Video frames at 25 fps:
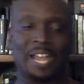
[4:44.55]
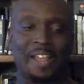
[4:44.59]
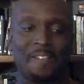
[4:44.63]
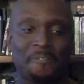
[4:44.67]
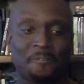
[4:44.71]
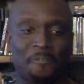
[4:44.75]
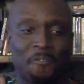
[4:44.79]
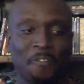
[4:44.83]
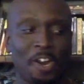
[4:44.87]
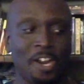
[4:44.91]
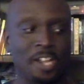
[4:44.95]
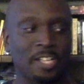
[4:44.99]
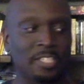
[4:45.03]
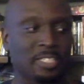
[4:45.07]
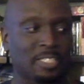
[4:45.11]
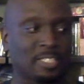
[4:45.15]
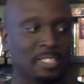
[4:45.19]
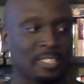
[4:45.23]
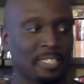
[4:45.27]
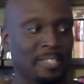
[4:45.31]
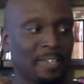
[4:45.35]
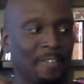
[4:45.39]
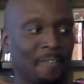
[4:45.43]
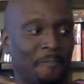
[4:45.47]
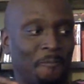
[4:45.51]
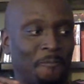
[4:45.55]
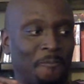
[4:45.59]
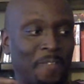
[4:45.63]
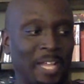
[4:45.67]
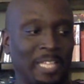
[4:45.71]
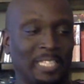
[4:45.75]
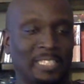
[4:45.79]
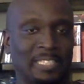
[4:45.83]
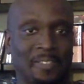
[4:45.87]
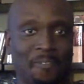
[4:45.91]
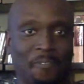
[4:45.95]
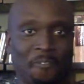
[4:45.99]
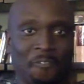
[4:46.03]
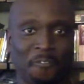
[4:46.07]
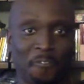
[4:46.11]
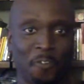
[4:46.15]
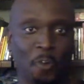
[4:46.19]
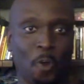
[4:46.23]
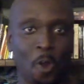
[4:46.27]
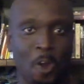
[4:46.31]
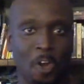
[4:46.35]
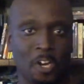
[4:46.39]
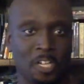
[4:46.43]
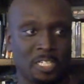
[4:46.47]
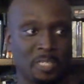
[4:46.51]
I first felt the
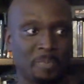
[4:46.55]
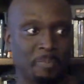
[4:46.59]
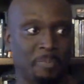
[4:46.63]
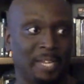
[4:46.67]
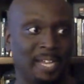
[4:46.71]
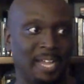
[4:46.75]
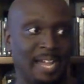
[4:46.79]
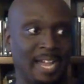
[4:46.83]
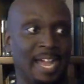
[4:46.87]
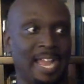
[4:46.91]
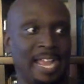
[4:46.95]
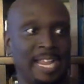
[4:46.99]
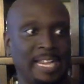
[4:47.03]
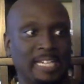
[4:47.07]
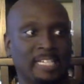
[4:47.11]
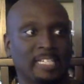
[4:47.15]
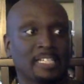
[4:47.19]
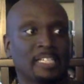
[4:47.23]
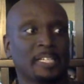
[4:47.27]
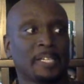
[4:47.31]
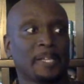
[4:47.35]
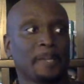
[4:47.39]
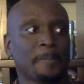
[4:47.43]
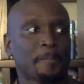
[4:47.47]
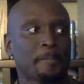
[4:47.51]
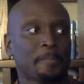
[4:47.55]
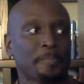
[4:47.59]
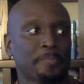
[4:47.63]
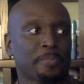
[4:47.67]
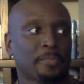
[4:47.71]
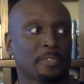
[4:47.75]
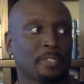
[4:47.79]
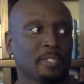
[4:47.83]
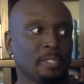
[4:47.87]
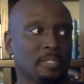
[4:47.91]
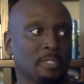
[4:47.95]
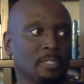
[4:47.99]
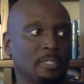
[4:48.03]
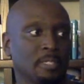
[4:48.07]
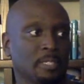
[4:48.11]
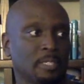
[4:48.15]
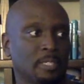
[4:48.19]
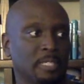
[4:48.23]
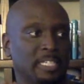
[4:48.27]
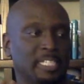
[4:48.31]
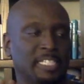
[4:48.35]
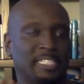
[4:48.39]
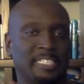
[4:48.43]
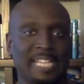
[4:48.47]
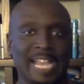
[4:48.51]
force behind
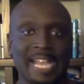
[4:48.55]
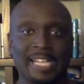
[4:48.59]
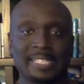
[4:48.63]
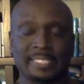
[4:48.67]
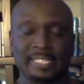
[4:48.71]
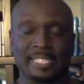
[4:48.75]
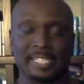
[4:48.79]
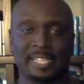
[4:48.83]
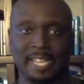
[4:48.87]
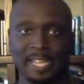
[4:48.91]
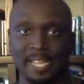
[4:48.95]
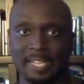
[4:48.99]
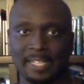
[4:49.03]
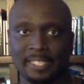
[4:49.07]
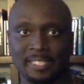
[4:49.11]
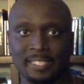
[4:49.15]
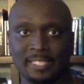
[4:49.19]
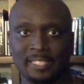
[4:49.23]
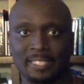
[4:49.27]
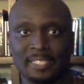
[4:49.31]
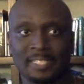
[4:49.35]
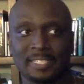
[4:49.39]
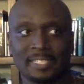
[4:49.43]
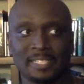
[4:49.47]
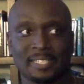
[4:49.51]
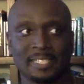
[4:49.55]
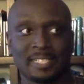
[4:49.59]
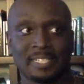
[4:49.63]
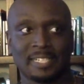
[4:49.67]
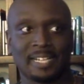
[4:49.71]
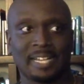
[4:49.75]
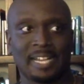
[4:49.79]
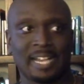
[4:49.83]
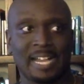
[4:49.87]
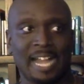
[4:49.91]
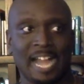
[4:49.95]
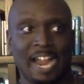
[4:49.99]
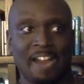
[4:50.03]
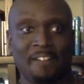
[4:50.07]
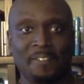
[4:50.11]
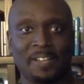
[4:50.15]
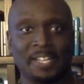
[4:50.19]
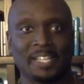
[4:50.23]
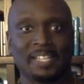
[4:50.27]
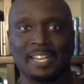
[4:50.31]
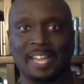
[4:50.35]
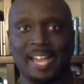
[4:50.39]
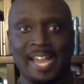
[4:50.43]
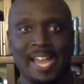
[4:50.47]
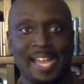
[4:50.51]
ejecting it, I
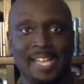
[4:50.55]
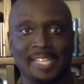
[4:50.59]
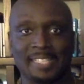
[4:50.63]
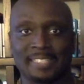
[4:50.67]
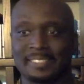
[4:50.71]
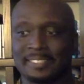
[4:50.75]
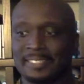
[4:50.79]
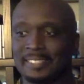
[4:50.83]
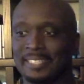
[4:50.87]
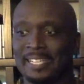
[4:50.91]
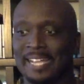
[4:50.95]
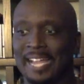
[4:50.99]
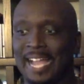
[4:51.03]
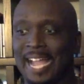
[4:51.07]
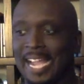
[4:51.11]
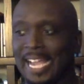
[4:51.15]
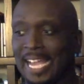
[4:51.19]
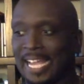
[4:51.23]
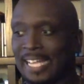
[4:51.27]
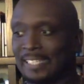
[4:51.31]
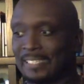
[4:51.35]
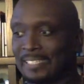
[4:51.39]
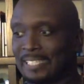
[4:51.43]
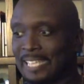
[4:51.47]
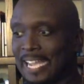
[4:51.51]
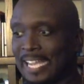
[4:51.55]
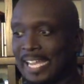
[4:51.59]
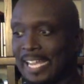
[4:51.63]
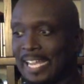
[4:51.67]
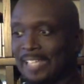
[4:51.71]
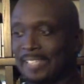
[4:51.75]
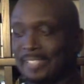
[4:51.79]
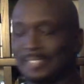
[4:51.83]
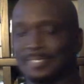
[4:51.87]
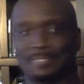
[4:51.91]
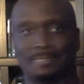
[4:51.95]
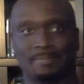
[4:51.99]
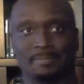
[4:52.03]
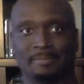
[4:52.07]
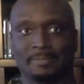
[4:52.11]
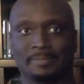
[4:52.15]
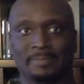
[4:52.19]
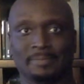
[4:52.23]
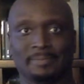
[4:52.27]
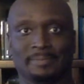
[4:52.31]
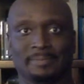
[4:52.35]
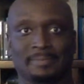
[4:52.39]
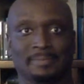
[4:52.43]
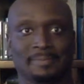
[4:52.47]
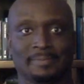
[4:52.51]
realized I gotta, I gotta,
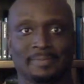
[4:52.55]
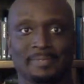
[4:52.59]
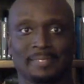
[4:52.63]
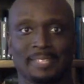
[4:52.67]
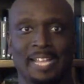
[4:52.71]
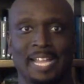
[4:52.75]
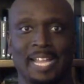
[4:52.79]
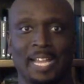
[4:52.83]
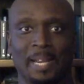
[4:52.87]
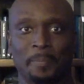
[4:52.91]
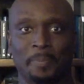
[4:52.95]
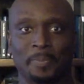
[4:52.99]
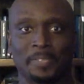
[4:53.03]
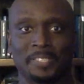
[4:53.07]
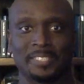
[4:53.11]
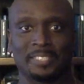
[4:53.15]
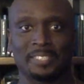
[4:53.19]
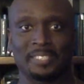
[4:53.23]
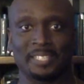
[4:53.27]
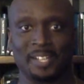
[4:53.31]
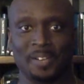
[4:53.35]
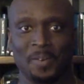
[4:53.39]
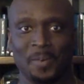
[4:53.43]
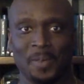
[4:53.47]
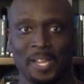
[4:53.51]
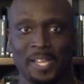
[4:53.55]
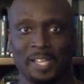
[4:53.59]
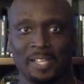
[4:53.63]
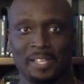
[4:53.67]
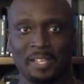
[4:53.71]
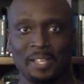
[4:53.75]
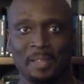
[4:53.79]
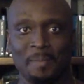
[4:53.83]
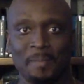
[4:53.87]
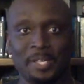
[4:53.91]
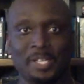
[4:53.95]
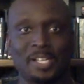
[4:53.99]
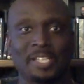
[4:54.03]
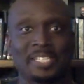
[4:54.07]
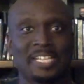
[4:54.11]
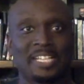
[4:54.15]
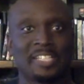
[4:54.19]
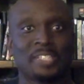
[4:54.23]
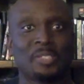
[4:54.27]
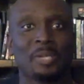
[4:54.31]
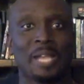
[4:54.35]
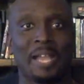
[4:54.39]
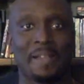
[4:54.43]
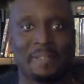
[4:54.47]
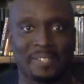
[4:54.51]
I gotta put this thing away. Because I
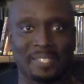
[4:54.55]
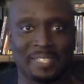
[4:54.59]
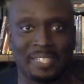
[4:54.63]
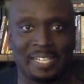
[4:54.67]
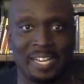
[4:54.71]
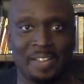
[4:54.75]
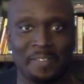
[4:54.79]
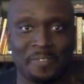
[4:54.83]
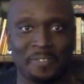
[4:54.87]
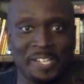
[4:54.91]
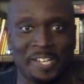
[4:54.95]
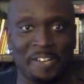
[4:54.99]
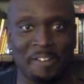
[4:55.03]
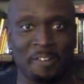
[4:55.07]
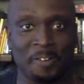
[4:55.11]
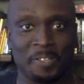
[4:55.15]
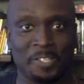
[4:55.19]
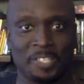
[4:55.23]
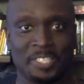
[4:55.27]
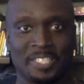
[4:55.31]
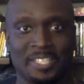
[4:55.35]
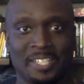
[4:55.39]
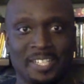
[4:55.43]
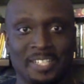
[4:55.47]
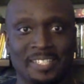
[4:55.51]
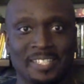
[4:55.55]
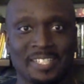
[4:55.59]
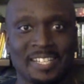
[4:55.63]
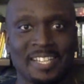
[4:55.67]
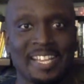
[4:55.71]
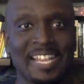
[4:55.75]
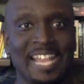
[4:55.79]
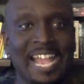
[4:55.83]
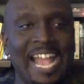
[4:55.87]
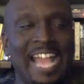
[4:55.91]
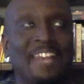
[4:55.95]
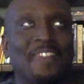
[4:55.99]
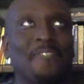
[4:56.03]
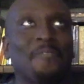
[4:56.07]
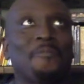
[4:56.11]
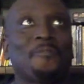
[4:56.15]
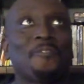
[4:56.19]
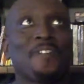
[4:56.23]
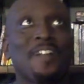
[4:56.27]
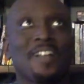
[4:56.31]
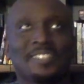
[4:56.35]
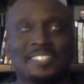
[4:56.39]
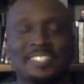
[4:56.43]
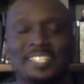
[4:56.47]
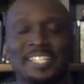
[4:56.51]
do have an eleven-year-old son, and the
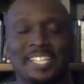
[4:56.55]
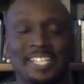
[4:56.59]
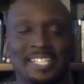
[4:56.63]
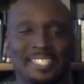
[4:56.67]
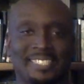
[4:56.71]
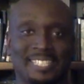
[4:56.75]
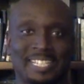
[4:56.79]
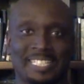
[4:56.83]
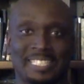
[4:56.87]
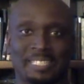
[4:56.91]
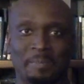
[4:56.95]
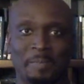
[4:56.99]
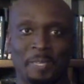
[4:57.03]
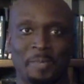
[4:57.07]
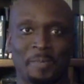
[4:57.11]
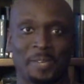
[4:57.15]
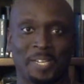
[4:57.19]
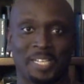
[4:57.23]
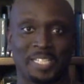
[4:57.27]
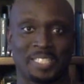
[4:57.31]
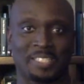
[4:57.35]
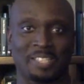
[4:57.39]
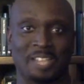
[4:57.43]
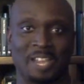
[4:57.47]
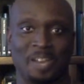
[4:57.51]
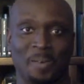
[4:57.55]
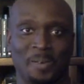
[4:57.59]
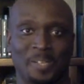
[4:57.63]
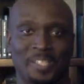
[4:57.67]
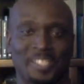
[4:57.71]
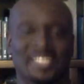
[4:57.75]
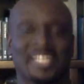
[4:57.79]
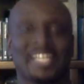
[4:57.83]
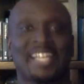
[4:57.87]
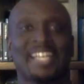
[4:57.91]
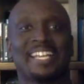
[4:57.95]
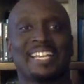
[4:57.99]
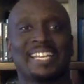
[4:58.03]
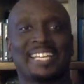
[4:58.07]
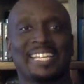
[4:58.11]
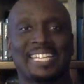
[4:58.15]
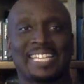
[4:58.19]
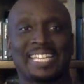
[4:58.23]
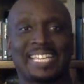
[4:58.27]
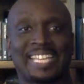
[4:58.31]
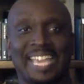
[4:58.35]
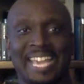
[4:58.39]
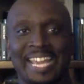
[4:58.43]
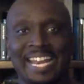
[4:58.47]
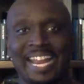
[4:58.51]
first thing he said to me when he saw it was,
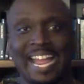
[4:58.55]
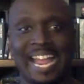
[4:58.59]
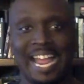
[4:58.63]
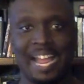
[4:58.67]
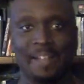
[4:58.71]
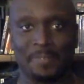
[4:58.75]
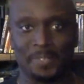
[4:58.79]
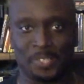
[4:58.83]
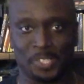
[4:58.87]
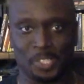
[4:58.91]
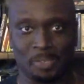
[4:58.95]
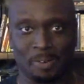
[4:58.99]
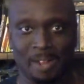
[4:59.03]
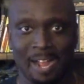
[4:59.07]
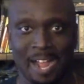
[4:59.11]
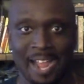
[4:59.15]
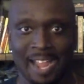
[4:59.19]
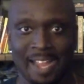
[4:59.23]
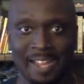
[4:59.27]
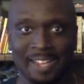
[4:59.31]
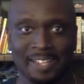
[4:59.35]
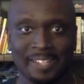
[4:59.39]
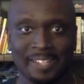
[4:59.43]
"Can I have a try?"